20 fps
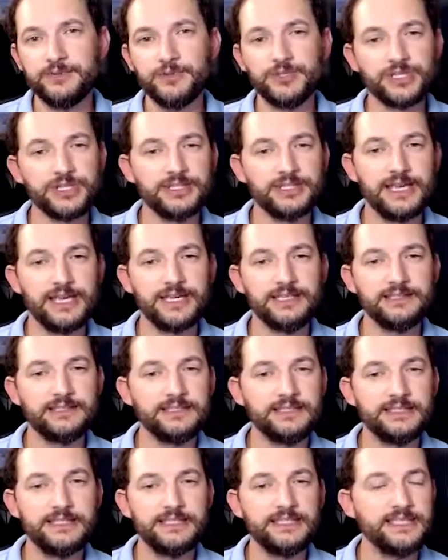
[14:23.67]
which contains
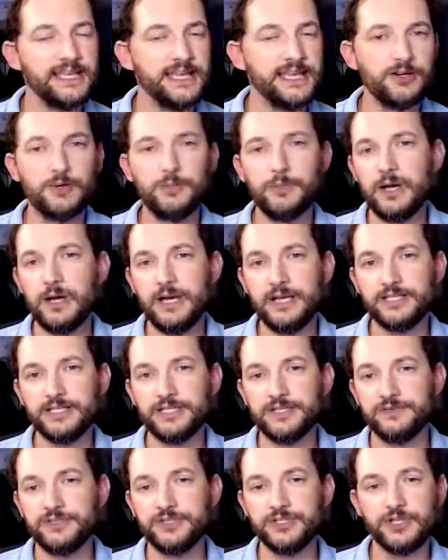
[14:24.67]

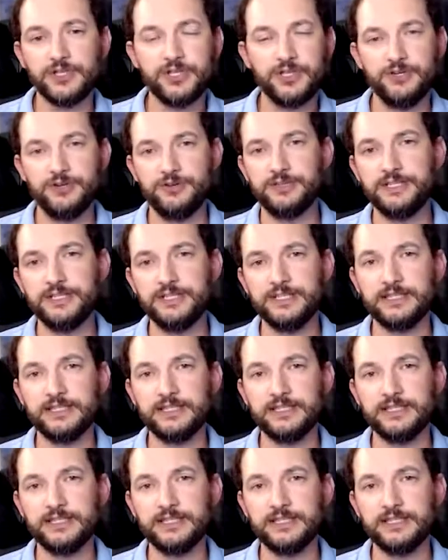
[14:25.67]
terabytes of security